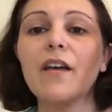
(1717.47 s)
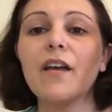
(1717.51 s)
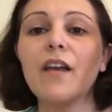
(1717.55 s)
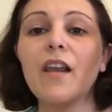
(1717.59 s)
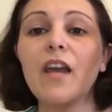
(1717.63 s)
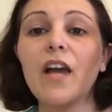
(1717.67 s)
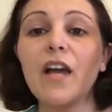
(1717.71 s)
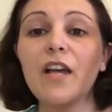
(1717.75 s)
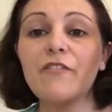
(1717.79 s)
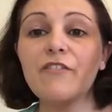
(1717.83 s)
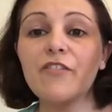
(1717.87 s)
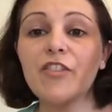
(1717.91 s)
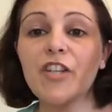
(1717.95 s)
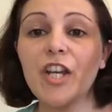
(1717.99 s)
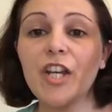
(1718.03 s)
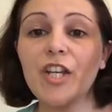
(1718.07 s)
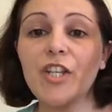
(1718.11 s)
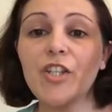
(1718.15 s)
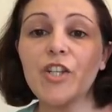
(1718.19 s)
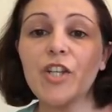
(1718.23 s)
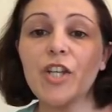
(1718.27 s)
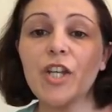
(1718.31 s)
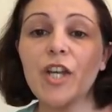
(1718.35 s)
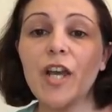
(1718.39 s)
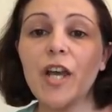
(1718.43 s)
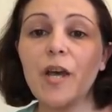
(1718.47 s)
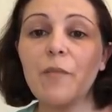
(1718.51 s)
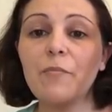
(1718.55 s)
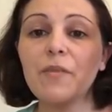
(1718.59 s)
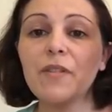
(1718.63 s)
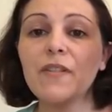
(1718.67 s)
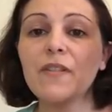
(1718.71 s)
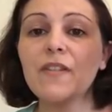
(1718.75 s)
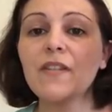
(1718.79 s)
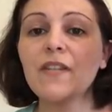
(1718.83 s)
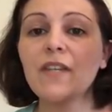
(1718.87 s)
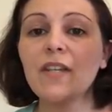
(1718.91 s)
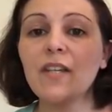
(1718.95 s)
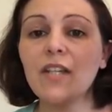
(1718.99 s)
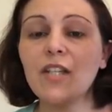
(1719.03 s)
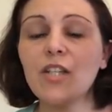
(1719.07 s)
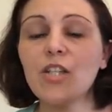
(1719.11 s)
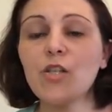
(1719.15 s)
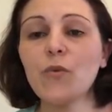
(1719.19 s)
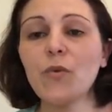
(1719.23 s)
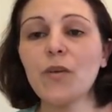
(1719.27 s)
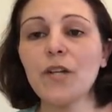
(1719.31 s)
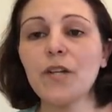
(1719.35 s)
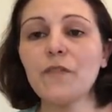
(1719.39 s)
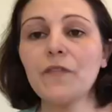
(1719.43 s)
life-changing happens to
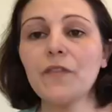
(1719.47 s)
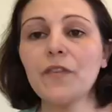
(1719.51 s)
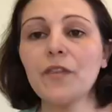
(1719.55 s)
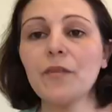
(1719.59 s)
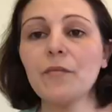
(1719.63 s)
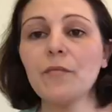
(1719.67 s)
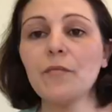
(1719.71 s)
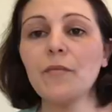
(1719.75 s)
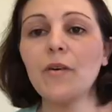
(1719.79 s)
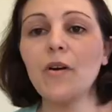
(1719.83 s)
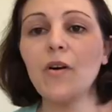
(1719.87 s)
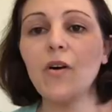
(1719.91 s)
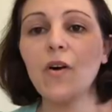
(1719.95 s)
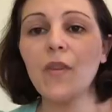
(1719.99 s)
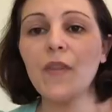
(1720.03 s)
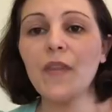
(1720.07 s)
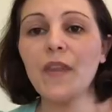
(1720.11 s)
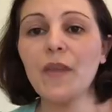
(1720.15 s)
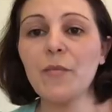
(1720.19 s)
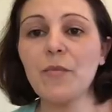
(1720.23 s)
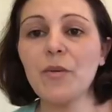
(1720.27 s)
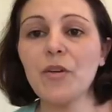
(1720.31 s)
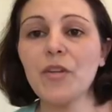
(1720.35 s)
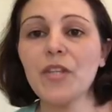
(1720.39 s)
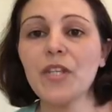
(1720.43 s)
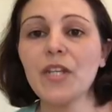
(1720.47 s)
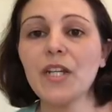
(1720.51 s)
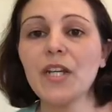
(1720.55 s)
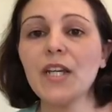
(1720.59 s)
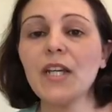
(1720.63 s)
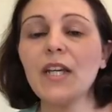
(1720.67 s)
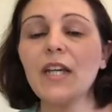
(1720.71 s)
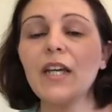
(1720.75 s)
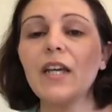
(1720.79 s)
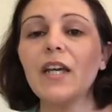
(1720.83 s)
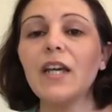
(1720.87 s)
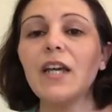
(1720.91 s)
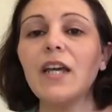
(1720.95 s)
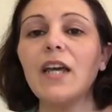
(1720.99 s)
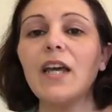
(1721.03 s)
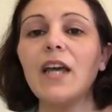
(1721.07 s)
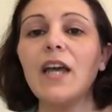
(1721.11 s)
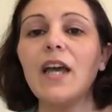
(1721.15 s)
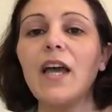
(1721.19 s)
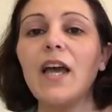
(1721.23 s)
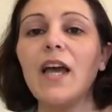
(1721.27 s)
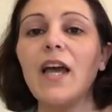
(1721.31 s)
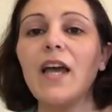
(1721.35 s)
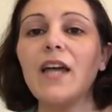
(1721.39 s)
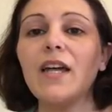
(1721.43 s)
each one of them on their birthday.
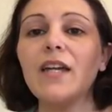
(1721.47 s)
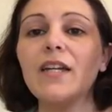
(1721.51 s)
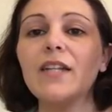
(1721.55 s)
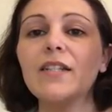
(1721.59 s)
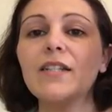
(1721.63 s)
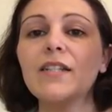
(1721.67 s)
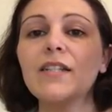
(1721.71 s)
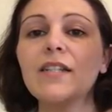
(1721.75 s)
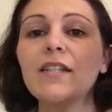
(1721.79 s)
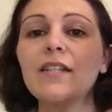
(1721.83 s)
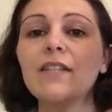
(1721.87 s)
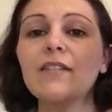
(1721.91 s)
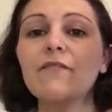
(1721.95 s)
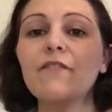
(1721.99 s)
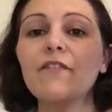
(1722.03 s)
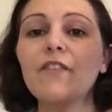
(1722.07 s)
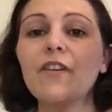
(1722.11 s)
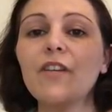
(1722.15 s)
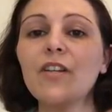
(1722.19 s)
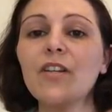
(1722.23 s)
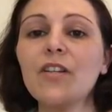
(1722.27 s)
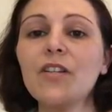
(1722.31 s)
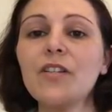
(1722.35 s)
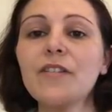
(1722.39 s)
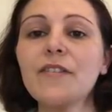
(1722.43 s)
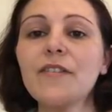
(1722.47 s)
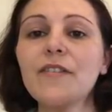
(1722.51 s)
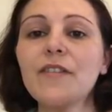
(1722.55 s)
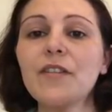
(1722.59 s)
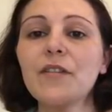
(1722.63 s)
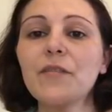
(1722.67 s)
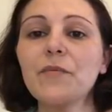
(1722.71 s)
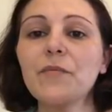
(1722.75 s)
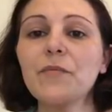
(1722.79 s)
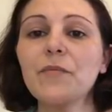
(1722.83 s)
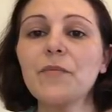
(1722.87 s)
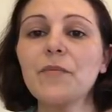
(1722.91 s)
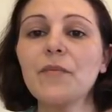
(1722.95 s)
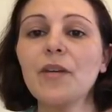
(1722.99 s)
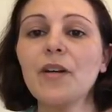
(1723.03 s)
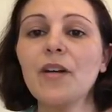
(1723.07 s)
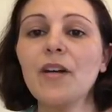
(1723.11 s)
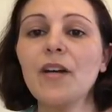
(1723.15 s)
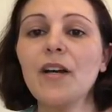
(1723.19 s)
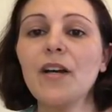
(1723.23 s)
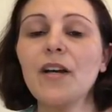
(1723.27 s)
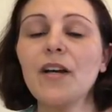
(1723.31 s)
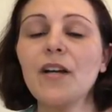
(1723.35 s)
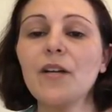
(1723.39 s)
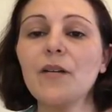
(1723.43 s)
And it follows them
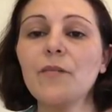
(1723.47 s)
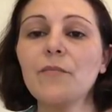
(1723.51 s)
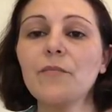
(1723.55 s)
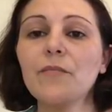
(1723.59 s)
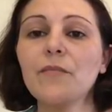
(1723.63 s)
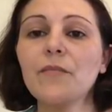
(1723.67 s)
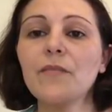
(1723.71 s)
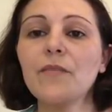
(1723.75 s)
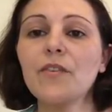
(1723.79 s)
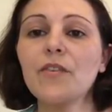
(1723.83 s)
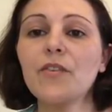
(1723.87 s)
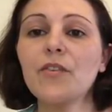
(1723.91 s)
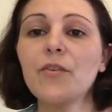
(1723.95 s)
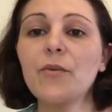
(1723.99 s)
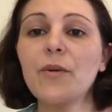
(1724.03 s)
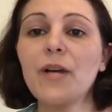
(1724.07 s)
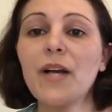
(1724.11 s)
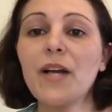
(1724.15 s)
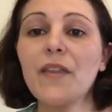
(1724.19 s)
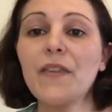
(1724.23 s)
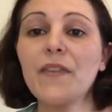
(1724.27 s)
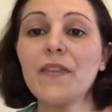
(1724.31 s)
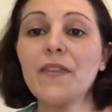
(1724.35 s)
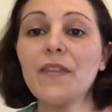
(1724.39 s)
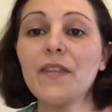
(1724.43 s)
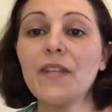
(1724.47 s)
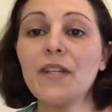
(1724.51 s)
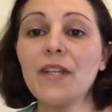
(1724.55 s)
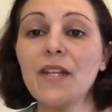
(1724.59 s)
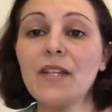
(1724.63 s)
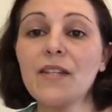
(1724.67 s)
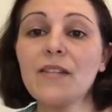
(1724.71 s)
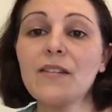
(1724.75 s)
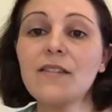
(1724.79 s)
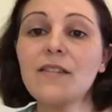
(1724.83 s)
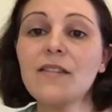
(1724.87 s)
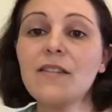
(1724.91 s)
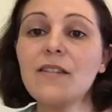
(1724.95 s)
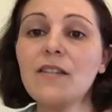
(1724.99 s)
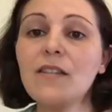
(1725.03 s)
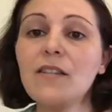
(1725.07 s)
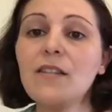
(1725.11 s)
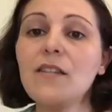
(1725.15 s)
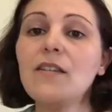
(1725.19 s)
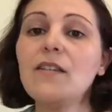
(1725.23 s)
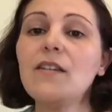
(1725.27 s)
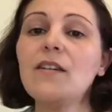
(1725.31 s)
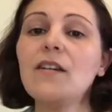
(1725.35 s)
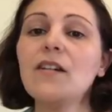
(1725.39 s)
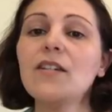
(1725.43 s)
throughout the next
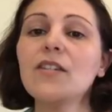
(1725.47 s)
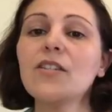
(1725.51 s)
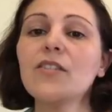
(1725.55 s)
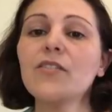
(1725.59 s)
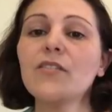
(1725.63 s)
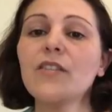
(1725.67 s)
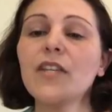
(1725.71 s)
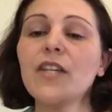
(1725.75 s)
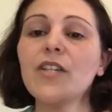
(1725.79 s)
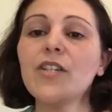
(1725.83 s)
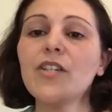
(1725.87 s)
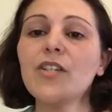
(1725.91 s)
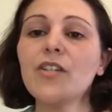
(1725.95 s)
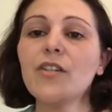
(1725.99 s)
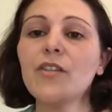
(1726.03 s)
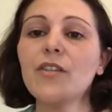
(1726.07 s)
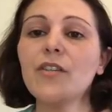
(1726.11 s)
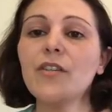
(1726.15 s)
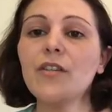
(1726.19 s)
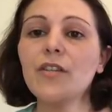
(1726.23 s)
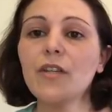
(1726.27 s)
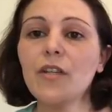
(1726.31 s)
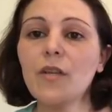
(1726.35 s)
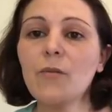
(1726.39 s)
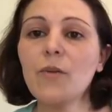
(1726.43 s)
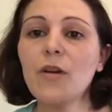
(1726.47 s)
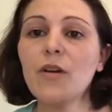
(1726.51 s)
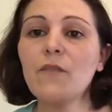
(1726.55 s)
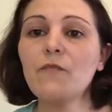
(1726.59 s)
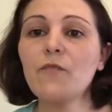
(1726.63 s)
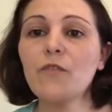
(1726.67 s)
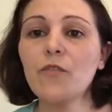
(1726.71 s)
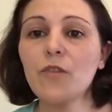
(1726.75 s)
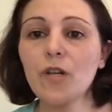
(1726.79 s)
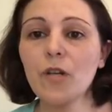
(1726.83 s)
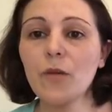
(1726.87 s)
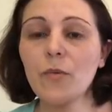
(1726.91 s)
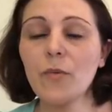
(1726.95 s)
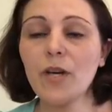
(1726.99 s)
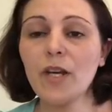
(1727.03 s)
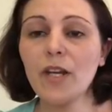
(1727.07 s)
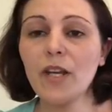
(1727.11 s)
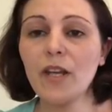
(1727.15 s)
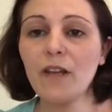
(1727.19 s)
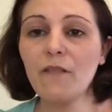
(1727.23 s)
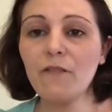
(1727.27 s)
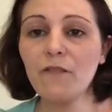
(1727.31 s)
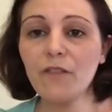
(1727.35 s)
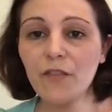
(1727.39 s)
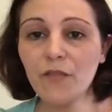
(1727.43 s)
year until they turn 31, 41,
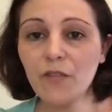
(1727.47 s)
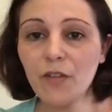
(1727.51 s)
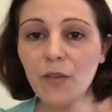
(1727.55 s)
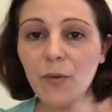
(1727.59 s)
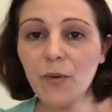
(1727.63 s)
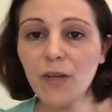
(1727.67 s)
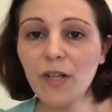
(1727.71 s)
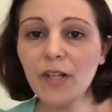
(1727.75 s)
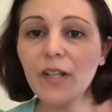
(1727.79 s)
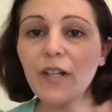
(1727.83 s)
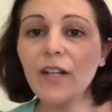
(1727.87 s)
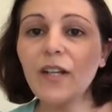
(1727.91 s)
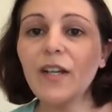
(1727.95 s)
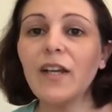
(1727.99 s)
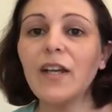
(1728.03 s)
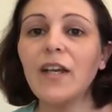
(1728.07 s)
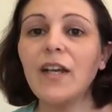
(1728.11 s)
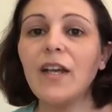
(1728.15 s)
and 51